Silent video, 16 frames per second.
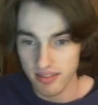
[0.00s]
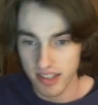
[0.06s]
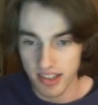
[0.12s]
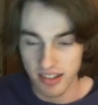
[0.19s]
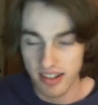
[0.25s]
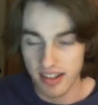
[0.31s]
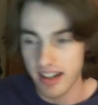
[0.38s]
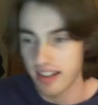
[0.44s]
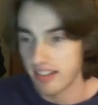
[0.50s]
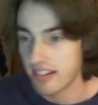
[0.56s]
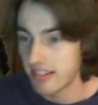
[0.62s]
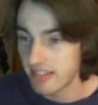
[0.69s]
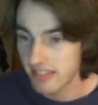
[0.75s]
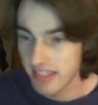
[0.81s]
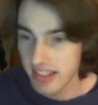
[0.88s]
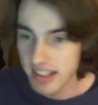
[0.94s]
you know, I don't know.
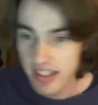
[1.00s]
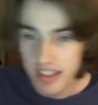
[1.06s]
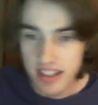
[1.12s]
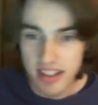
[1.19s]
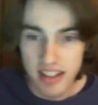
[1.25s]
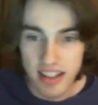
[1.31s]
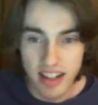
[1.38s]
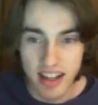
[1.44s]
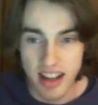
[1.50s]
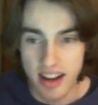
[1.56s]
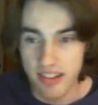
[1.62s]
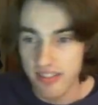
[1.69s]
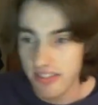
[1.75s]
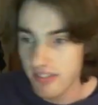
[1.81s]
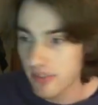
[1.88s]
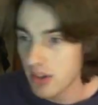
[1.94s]
Anyhow,
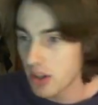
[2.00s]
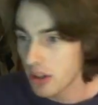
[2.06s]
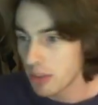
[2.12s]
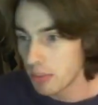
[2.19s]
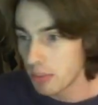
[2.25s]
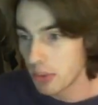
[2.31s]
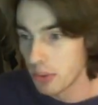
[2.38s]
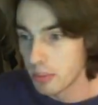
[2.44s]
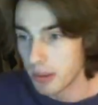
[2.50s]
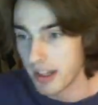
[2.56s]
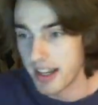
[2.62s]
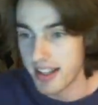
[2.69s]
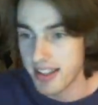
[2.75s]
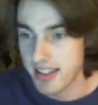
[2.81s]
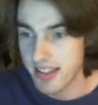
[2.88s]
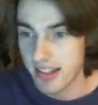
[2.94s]
we got the blue
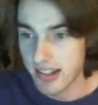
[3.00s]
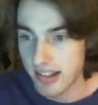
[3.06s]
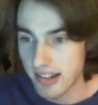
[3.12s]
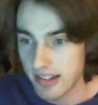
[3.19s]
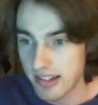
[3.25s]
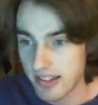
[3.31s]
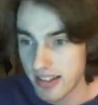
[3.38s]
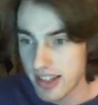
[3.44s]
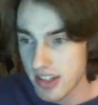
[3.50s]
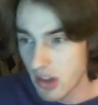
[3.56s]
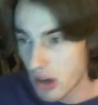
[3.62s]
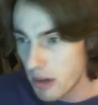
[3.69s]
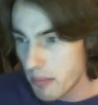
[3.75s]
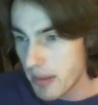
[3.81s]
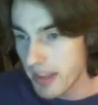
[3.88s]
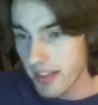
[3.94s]
plates, so this
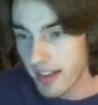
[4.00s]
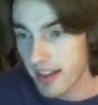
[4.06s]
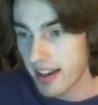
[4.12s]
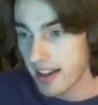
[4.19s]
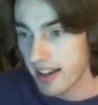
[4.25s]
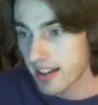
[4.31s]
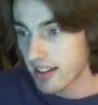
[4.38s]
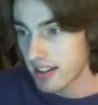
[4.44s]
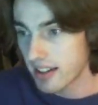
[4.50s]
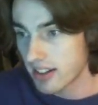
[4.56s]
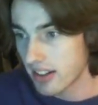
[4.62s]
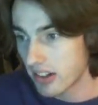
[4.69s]
could be like